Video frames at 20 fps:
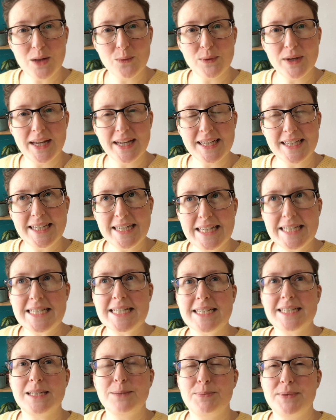We're like nearly
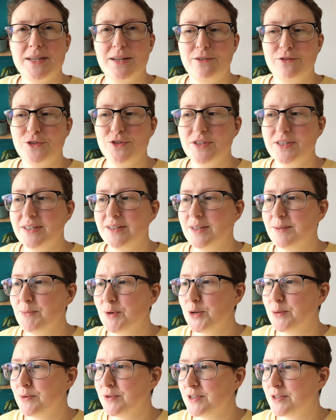60% funded at the
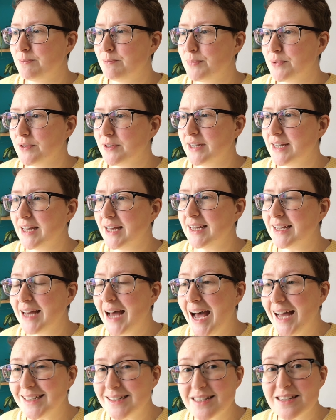moment, but it
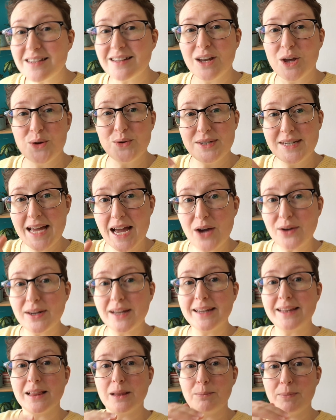had slowed down a
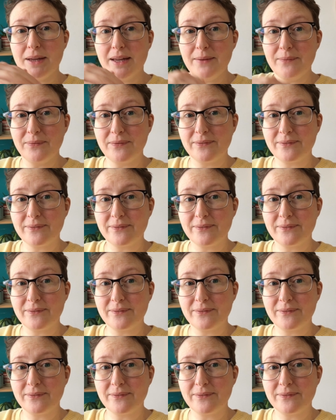little bit